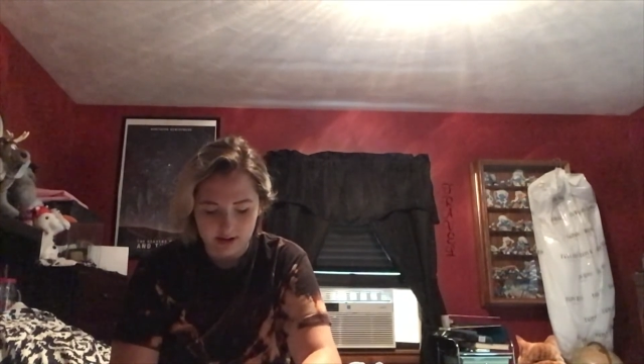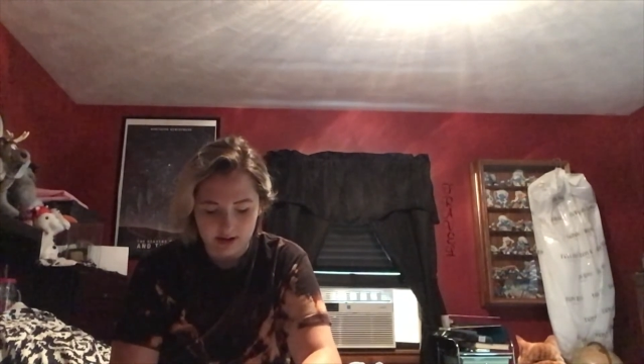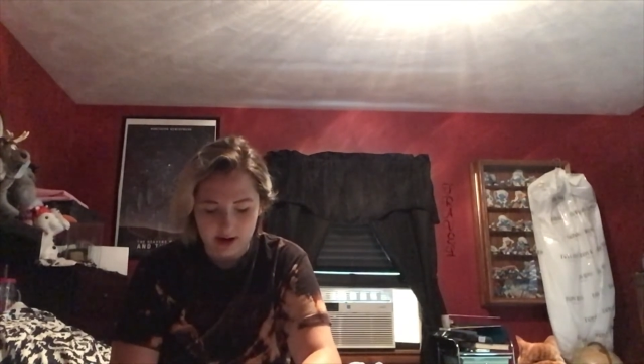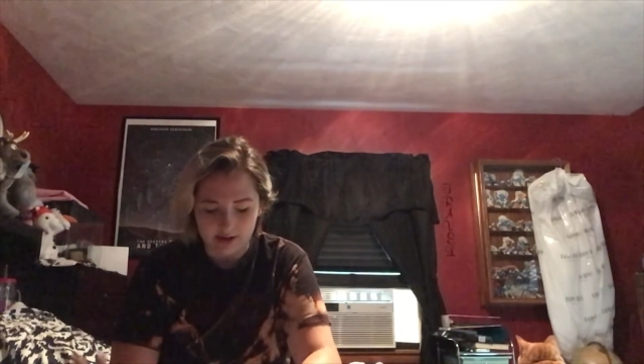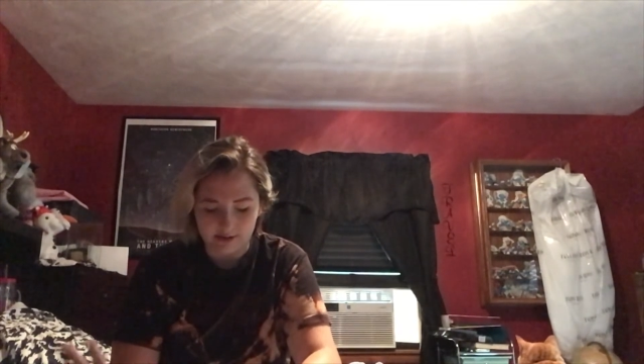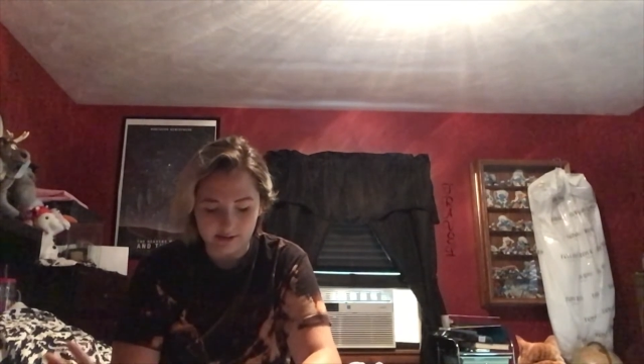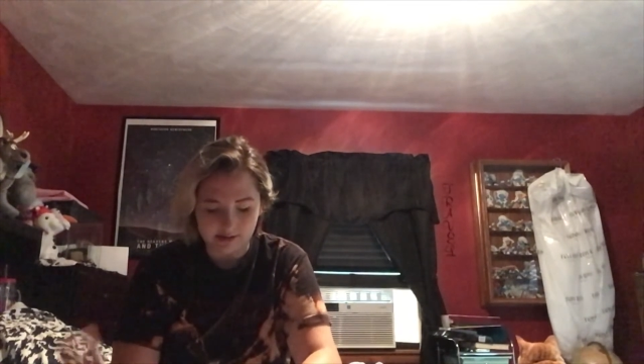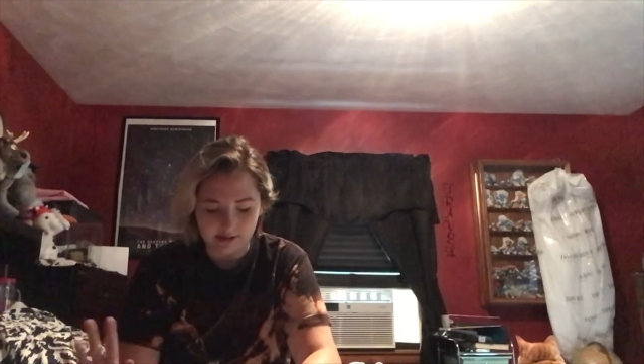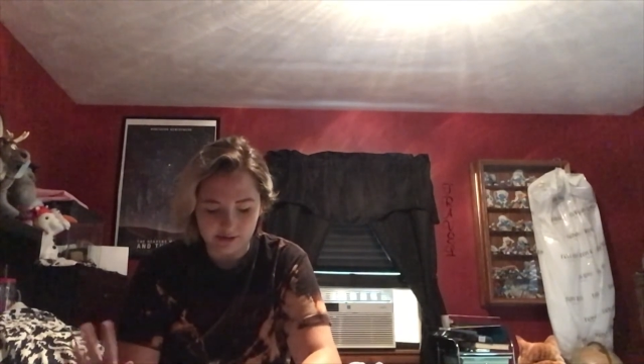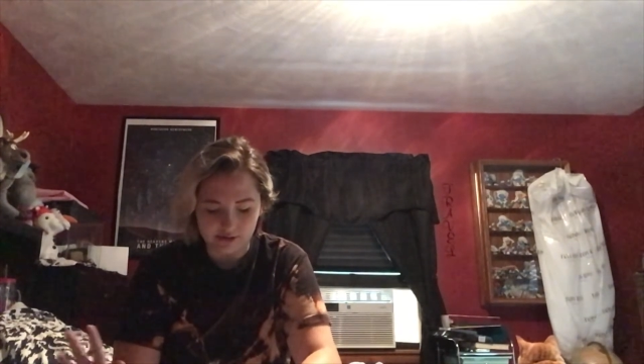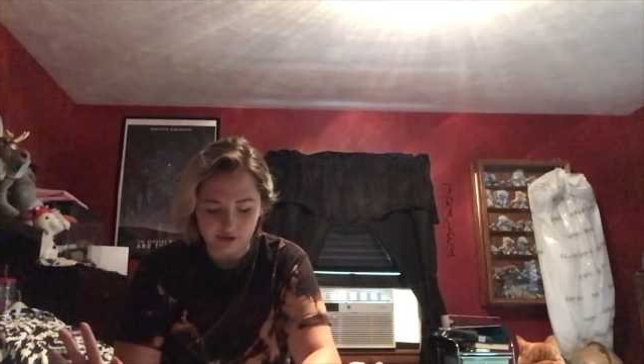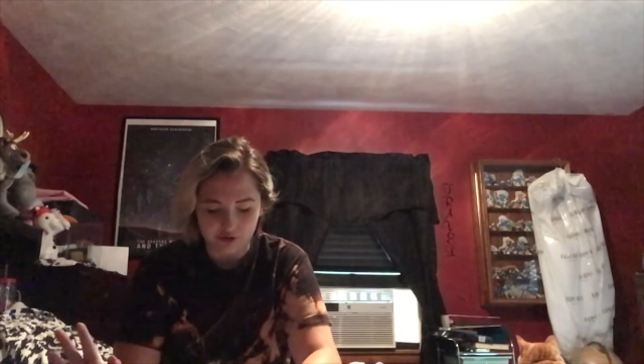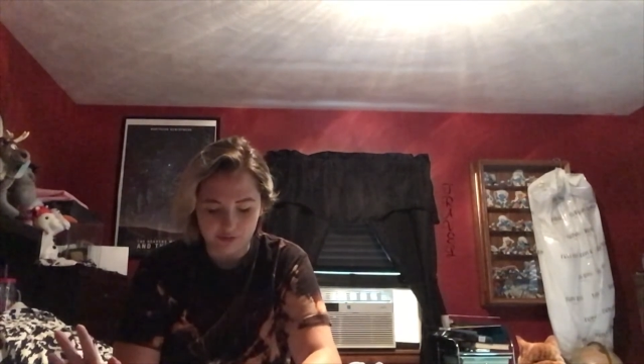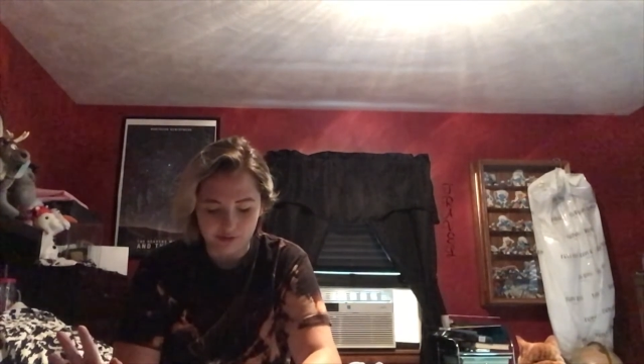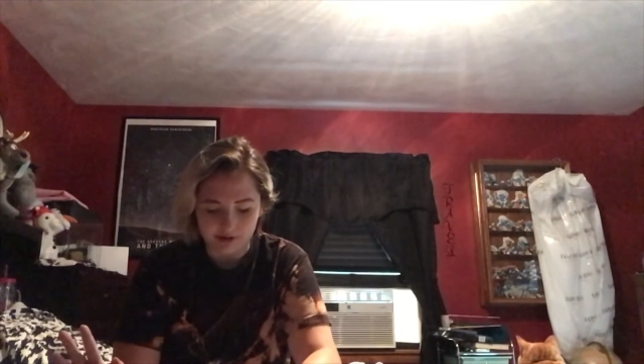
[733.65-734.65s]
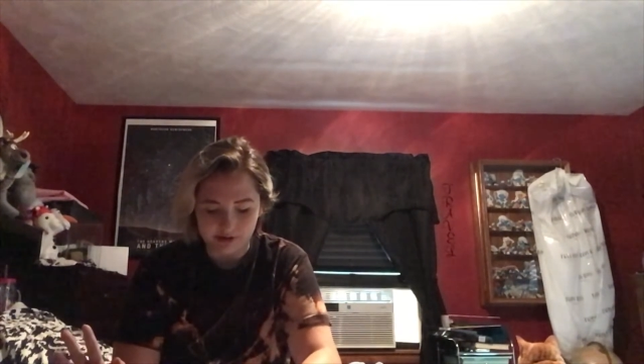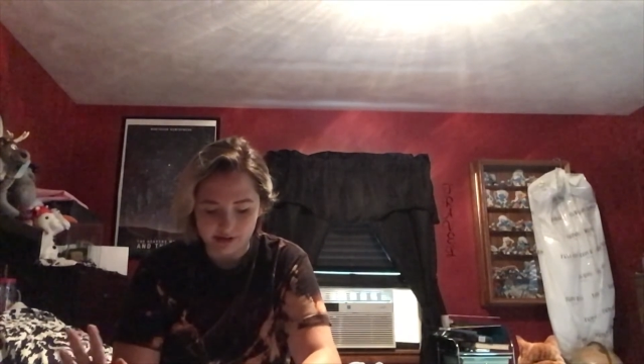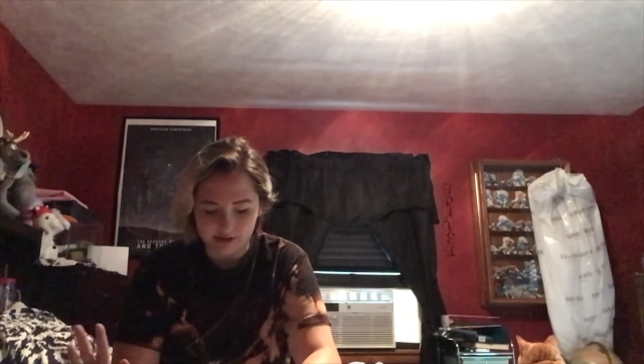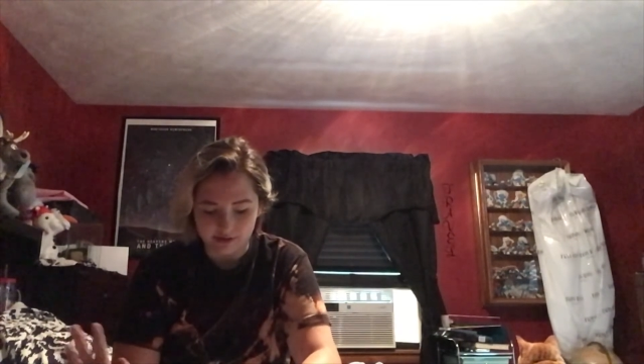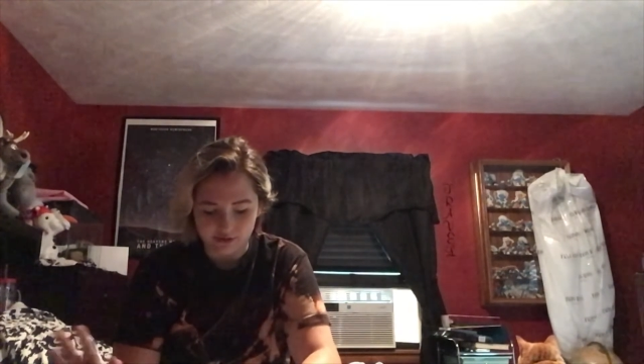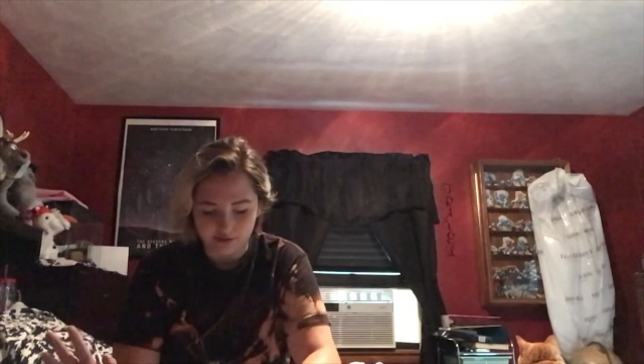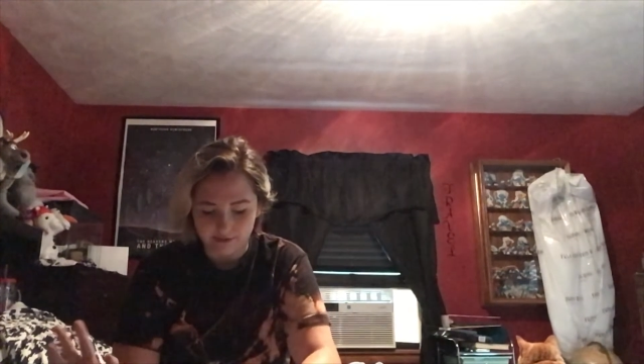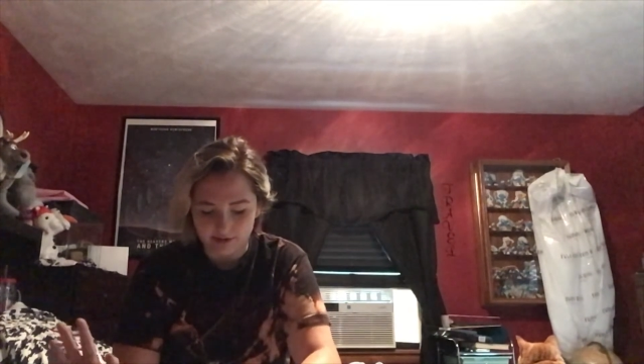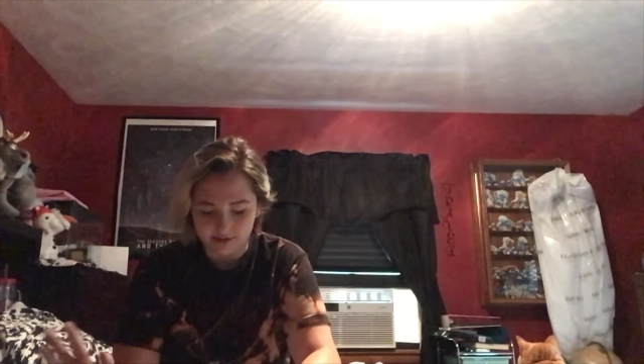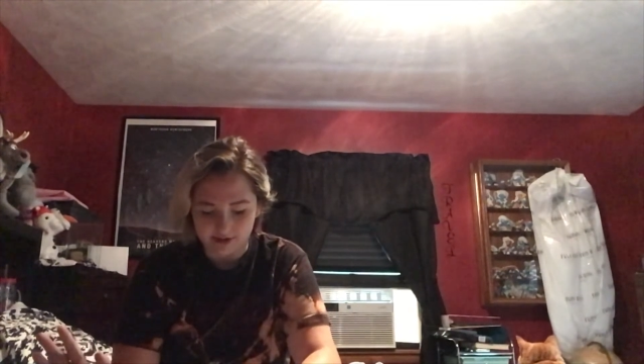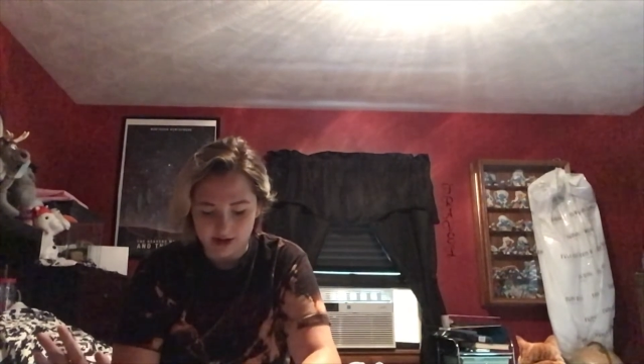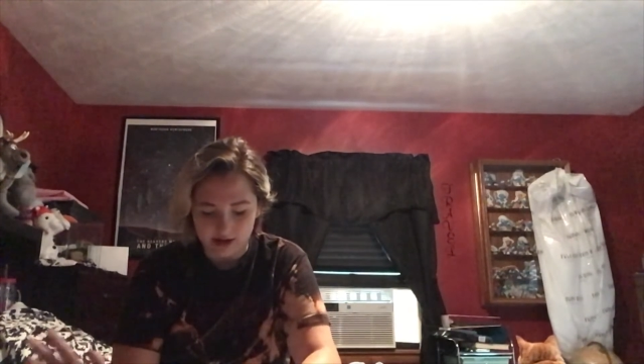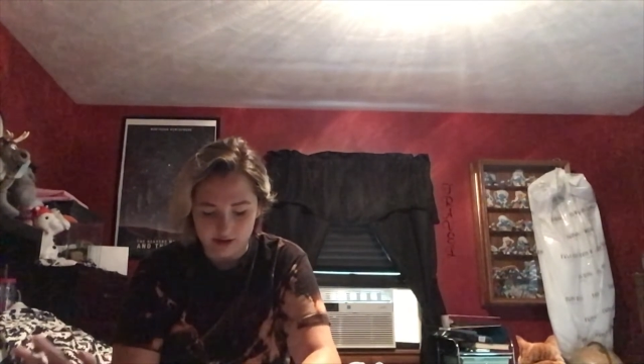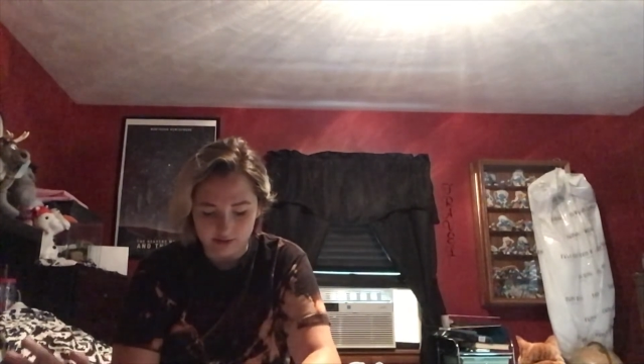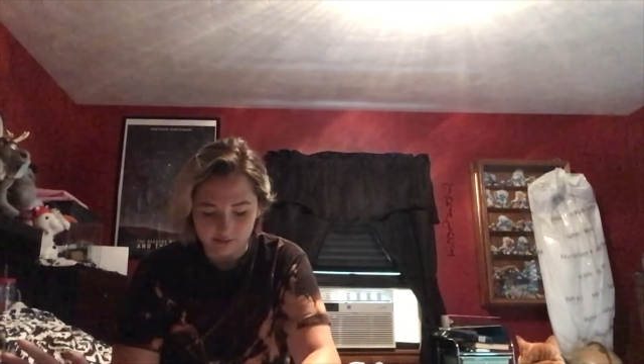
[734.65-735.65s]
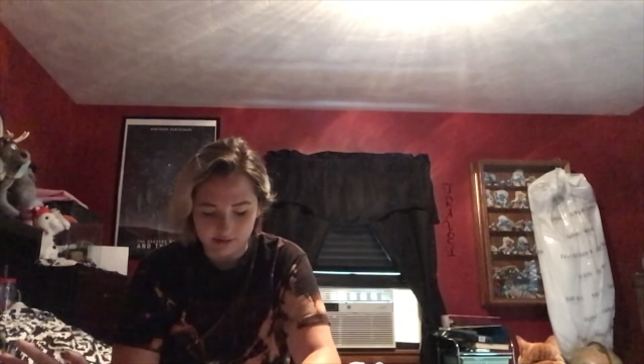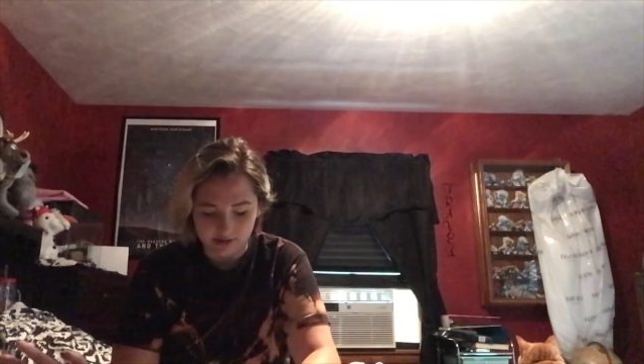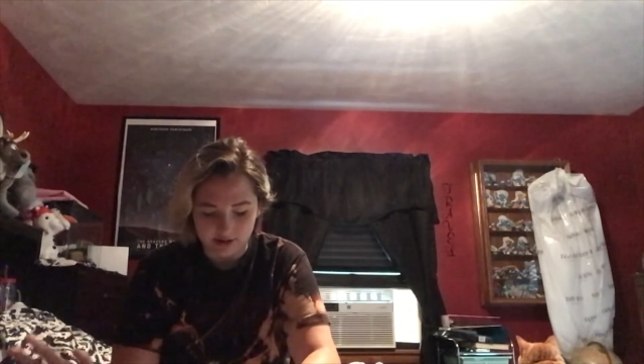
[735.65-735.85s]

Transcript: At least the soap is. I don't know about towels.